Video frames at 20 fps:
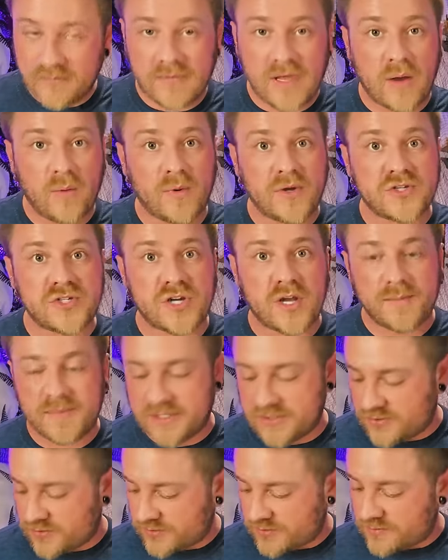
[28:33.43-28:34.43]
That wish
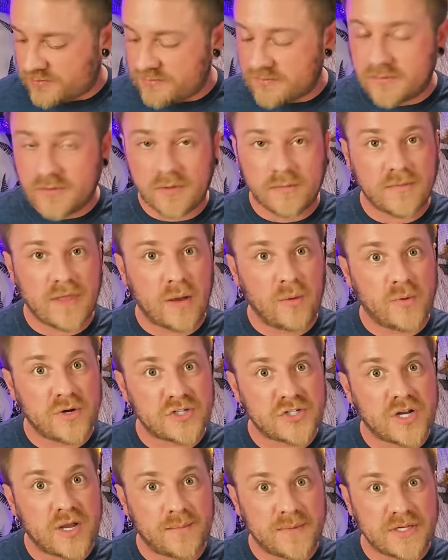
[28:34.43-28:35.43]

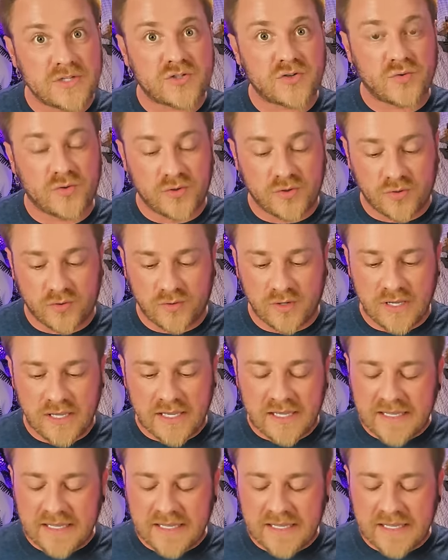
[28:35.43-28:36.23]
coming true.